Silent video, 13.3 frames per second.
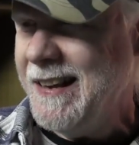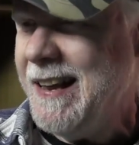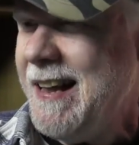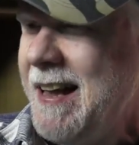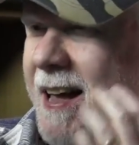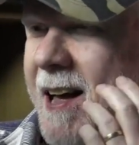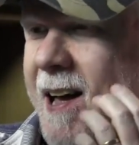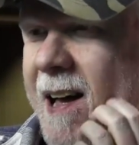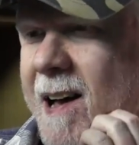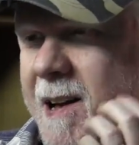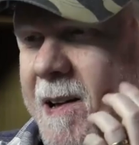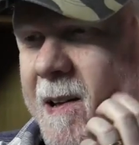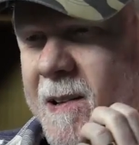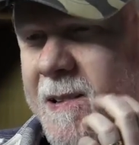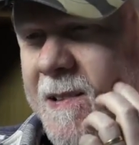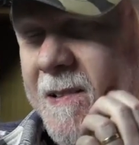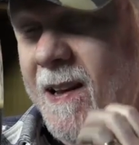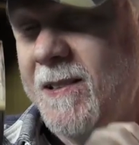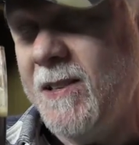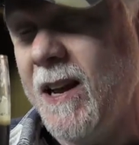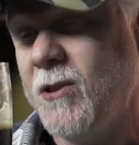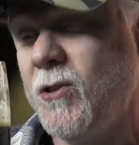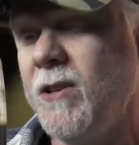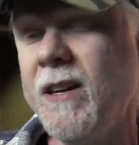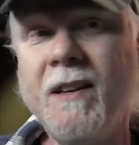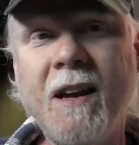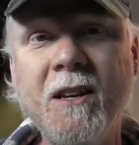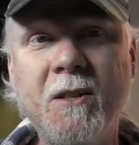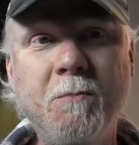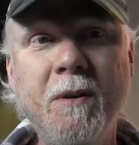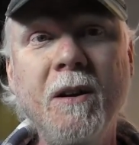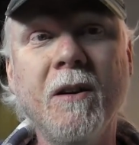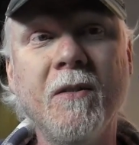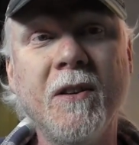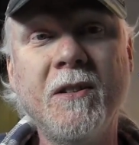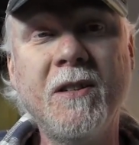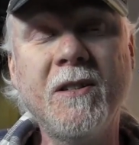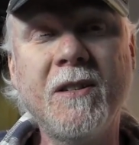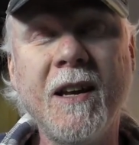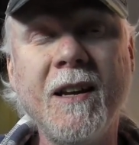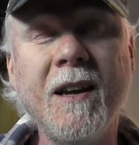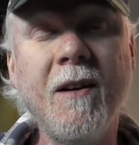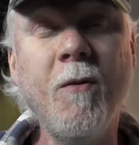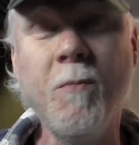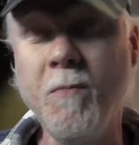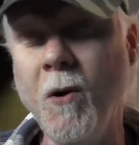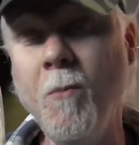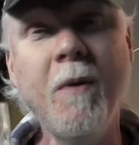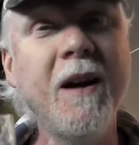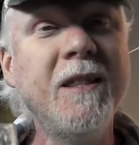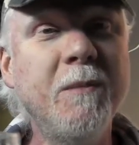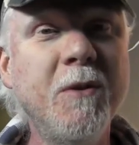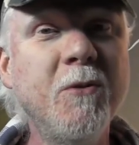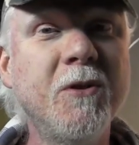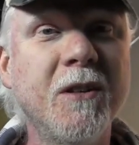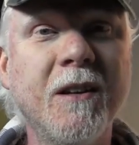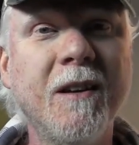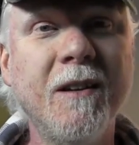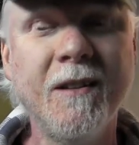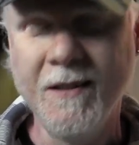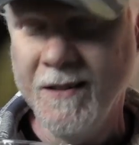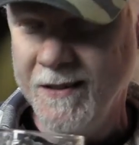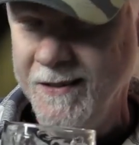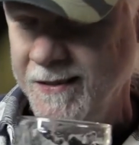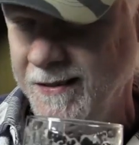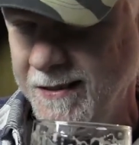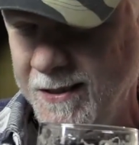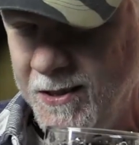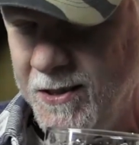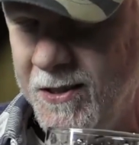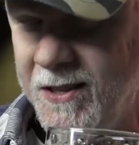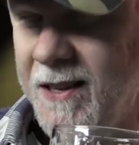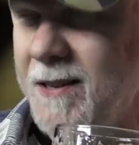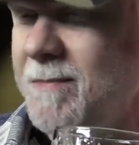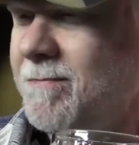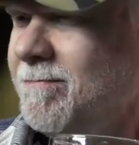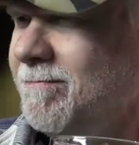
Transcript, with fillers: Yeah, that's actually a nice beer. This is a, oh, don't mind the music. This is uh,